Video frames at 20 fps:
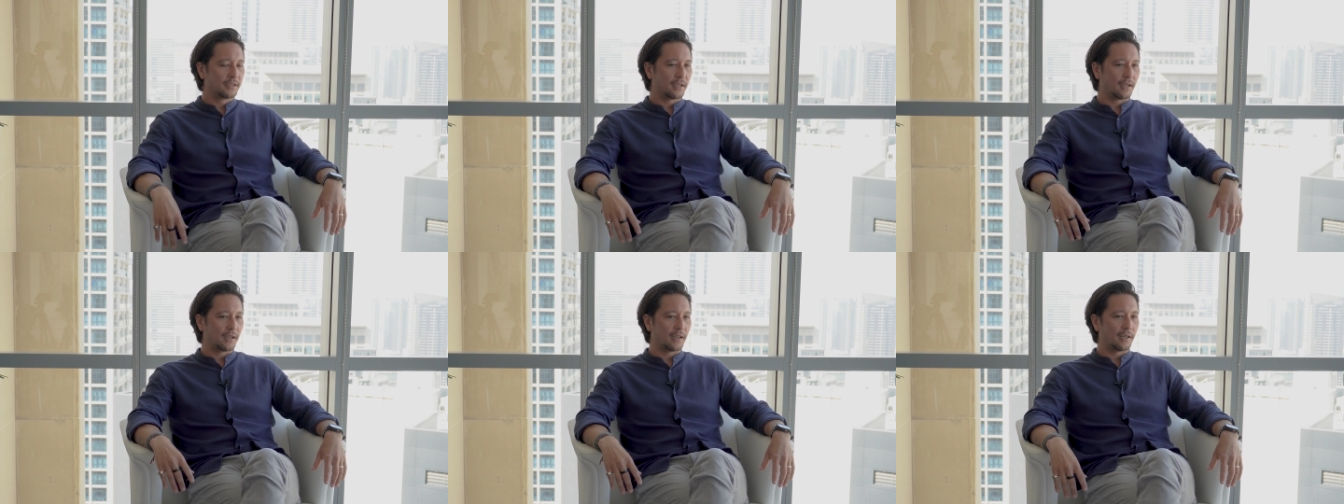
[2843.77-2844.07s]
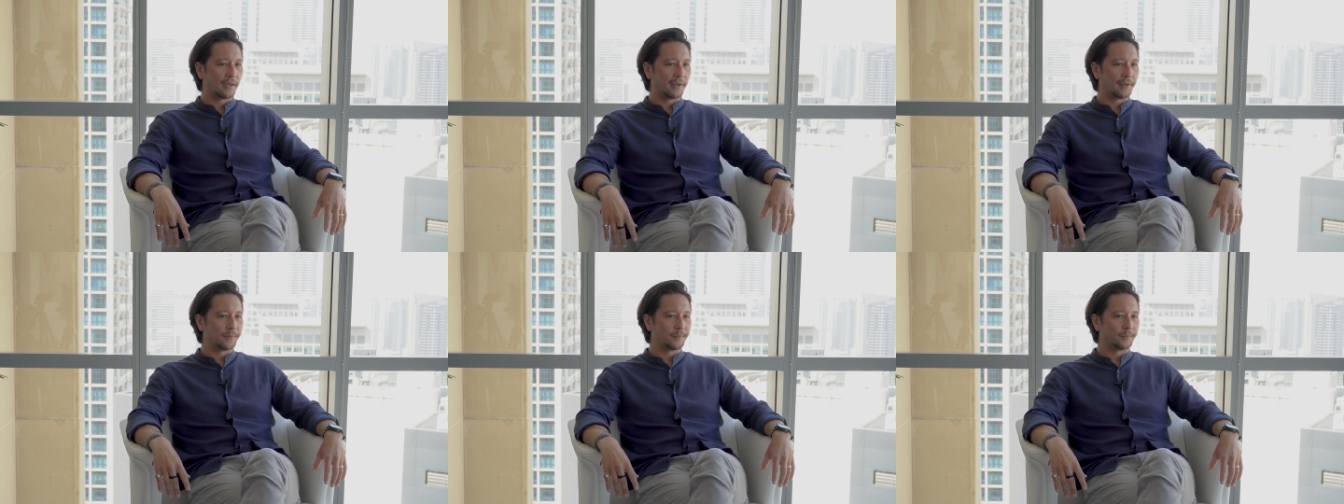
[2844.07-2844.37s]

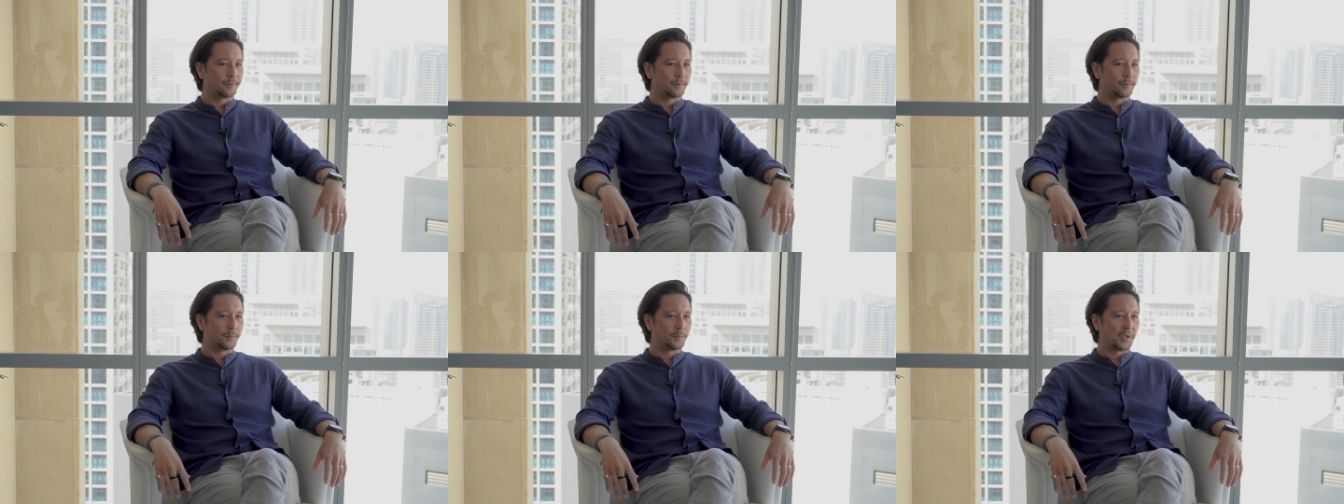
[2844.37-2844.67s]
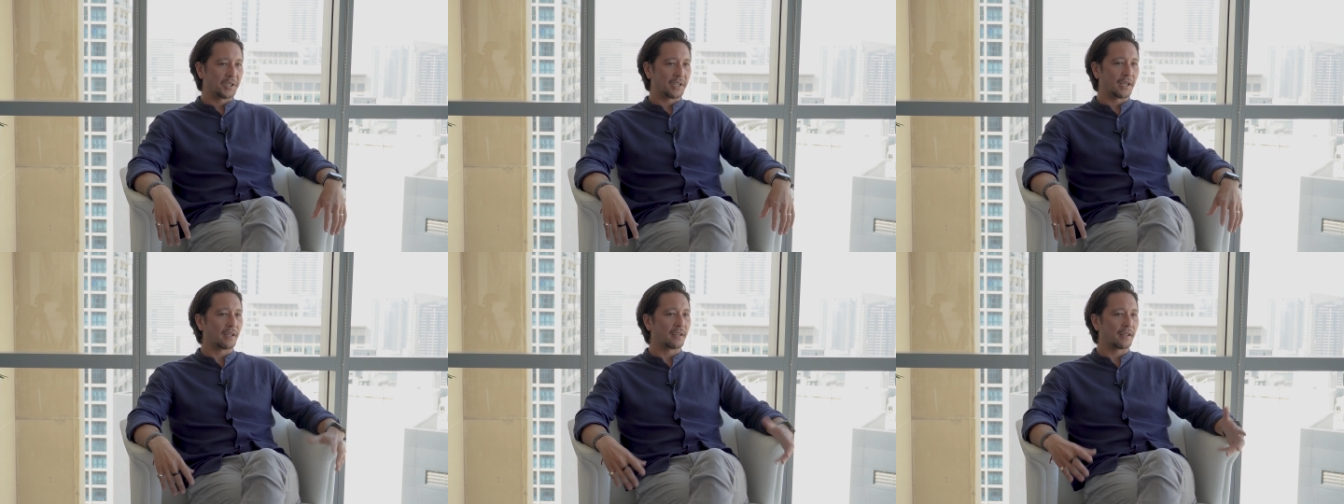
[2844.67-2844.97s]
Um,
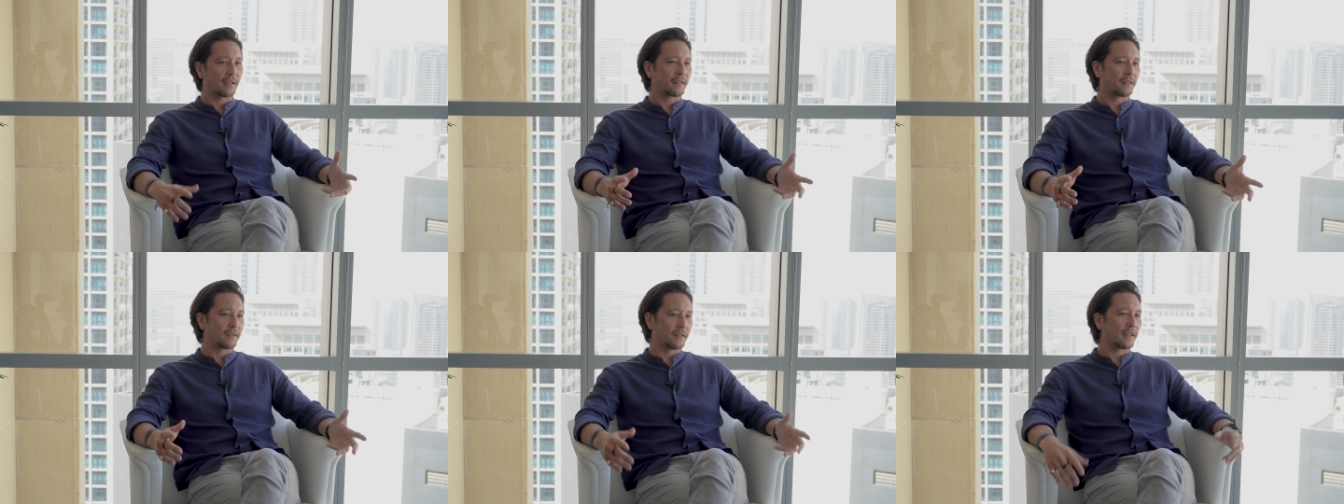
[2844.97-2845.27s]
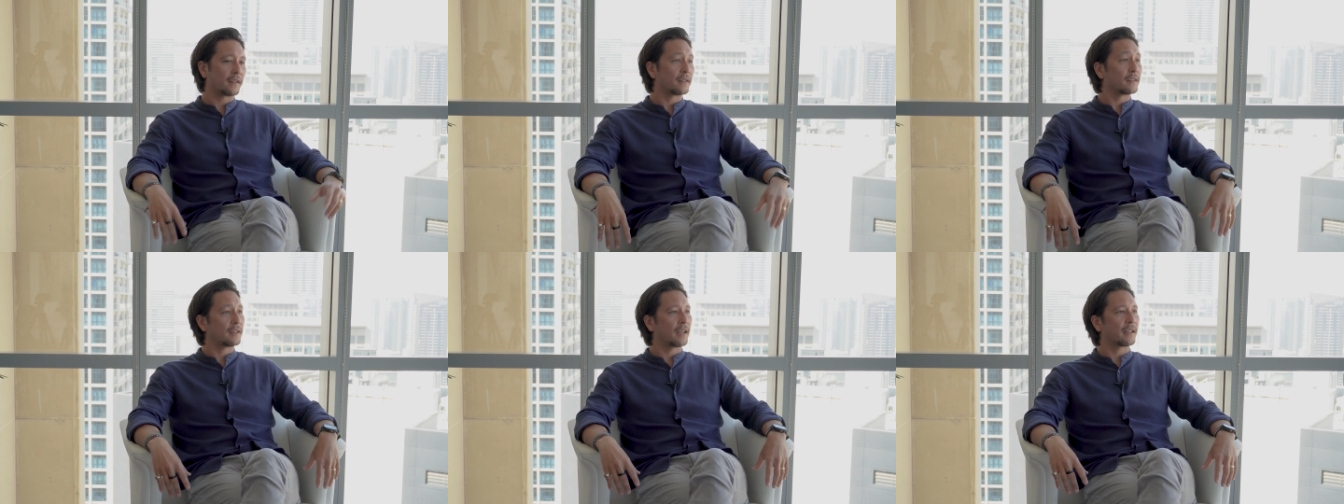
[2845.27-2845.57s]
but yeah, that's
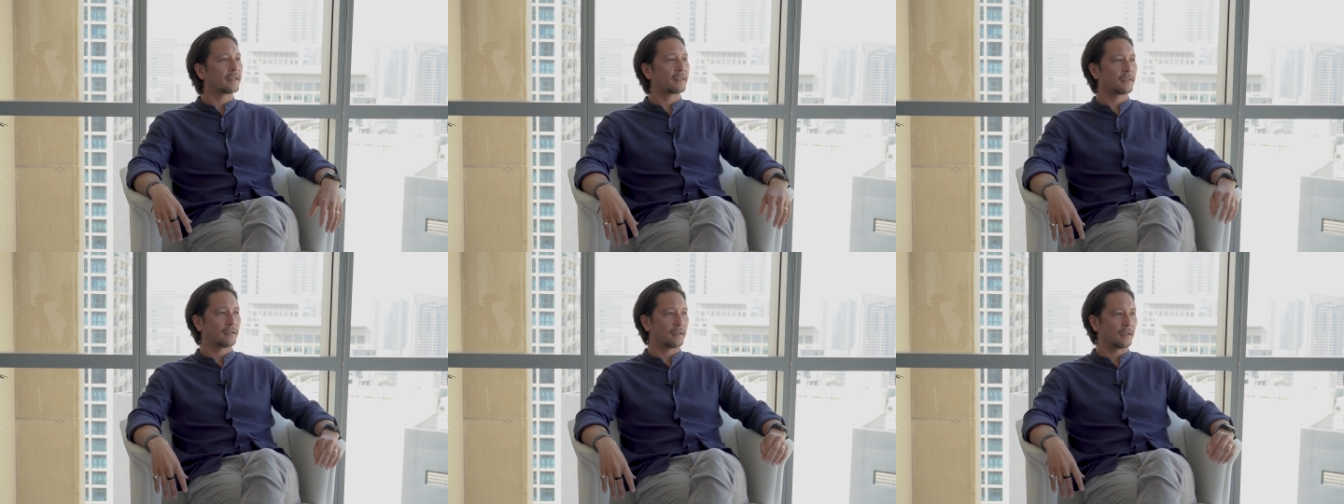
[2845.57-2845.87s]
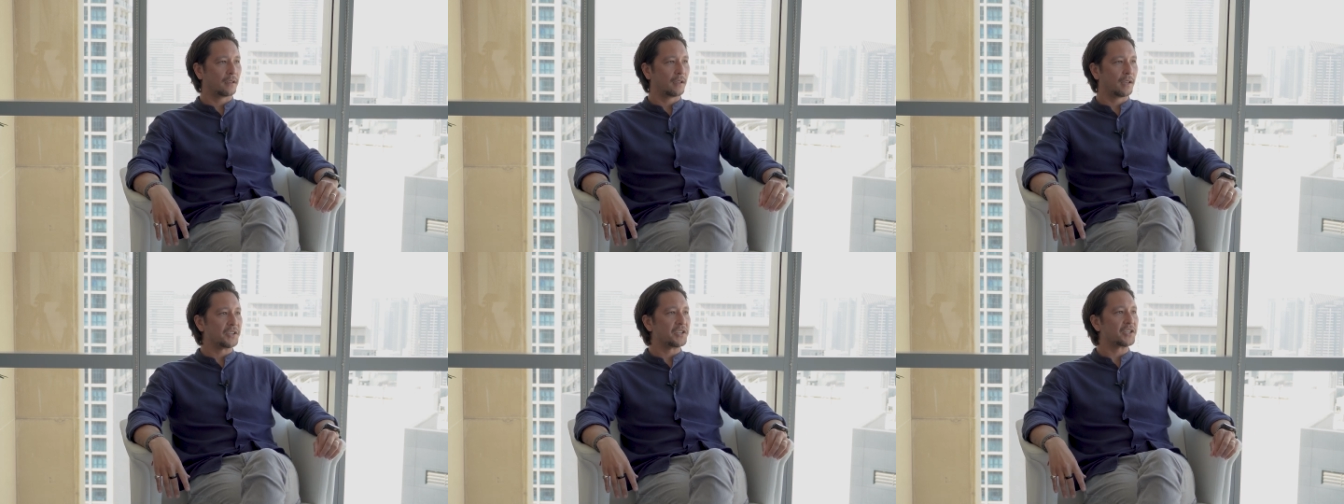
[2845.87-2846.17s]
that, that's
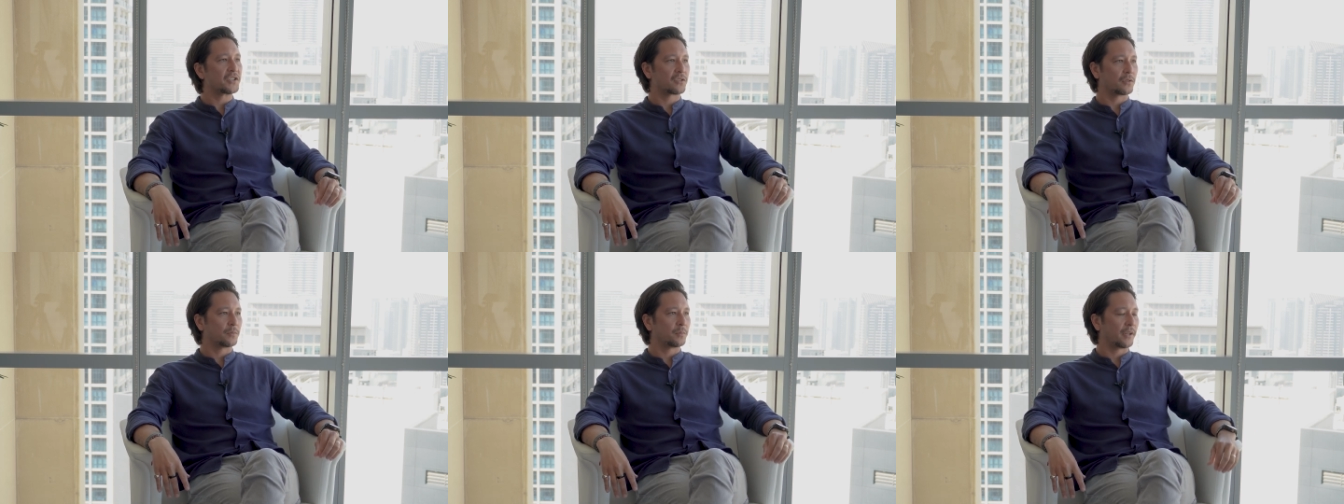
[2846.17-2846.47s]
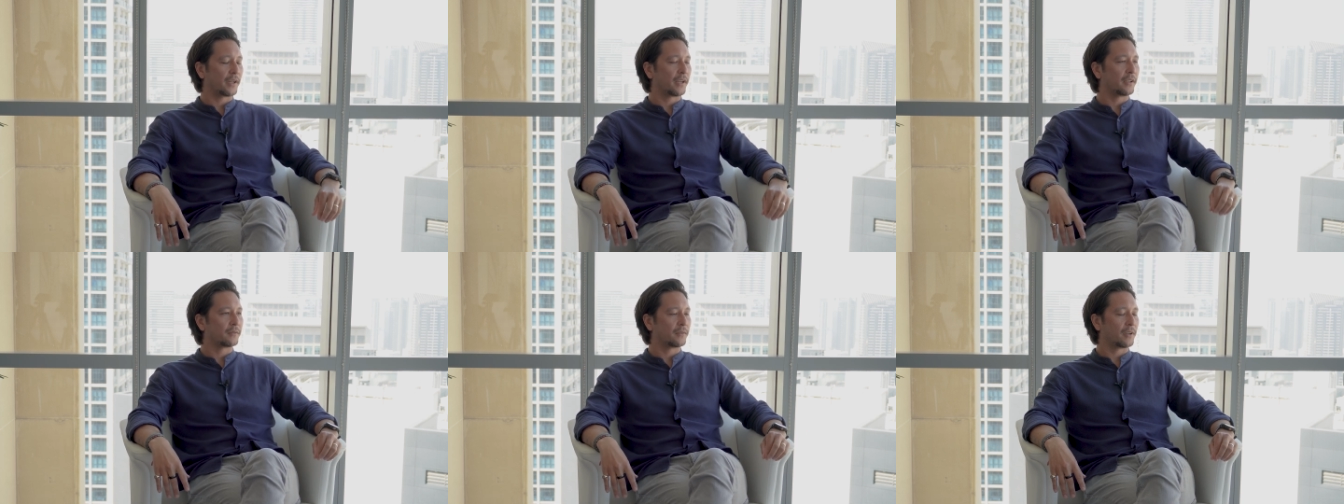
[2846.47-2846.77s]
the initial
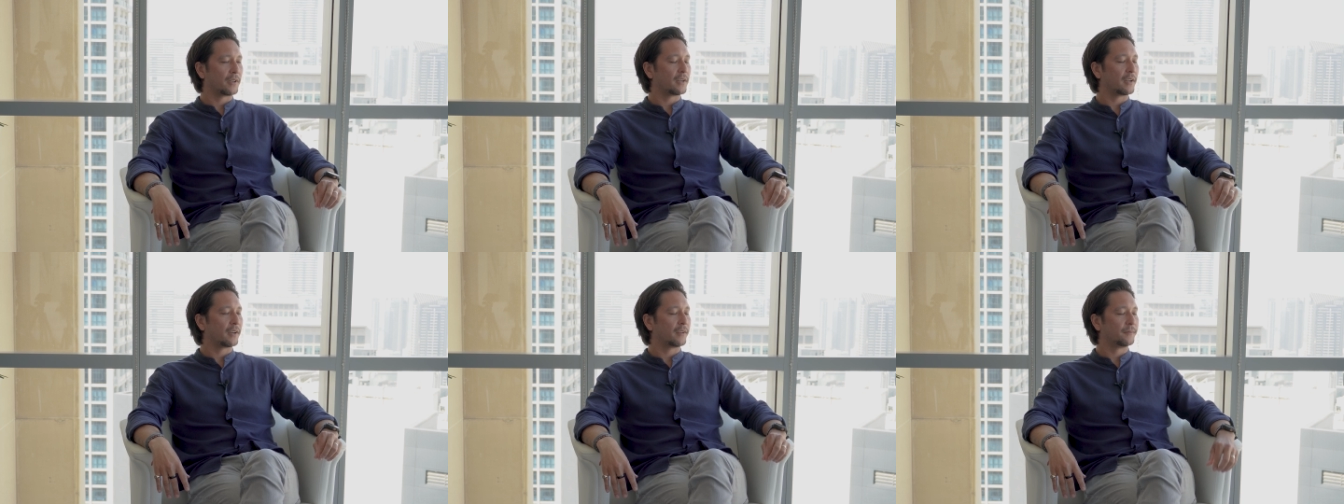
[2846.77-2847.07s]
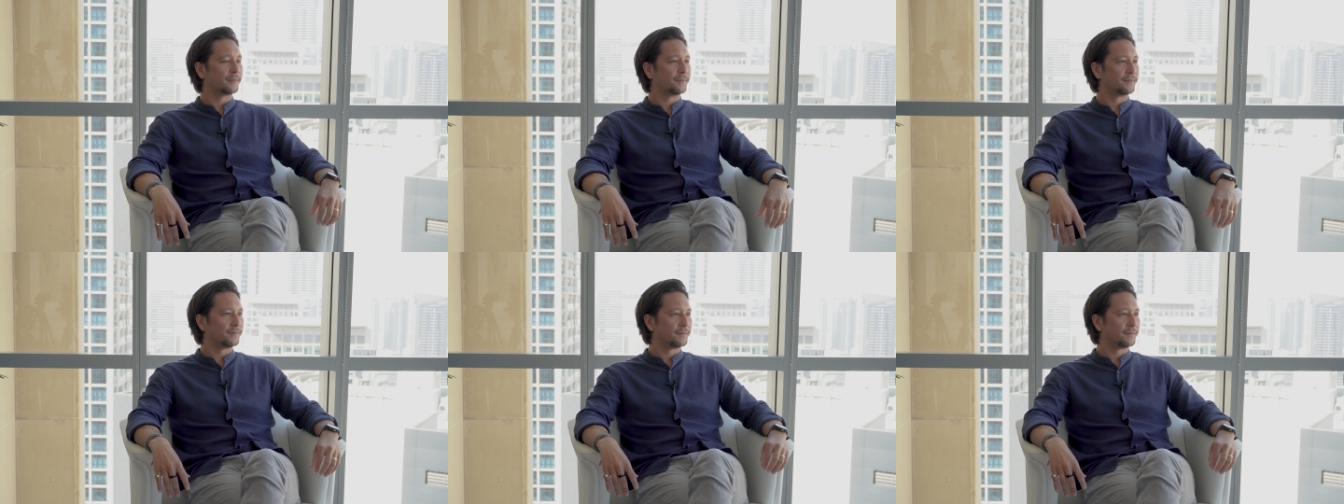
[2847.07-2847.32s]
plan right now.